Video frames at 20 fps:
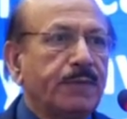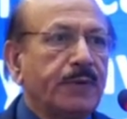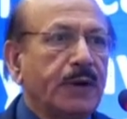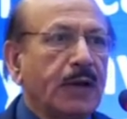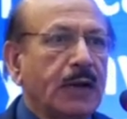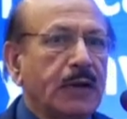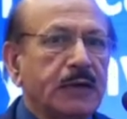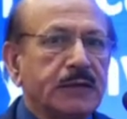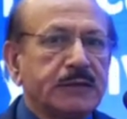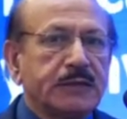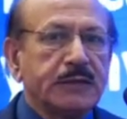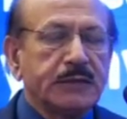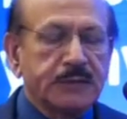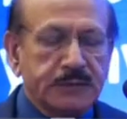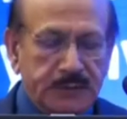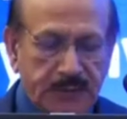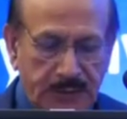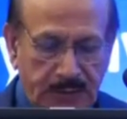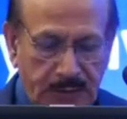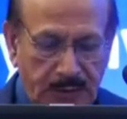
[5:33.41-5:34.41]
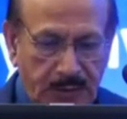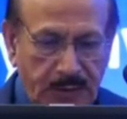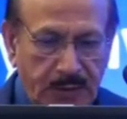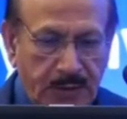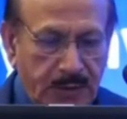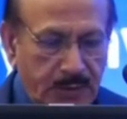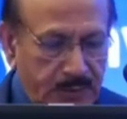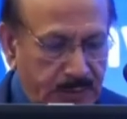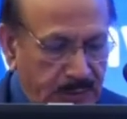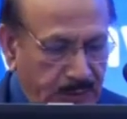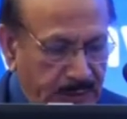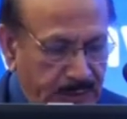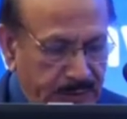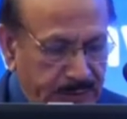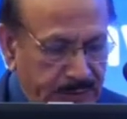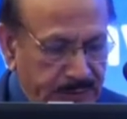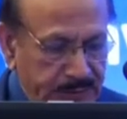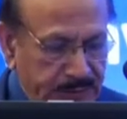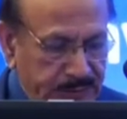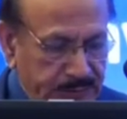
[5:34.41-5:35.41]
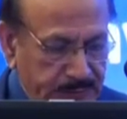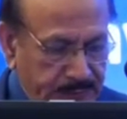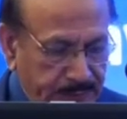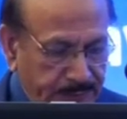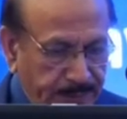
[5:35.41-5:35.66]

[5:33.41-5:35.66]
dialysis, then it is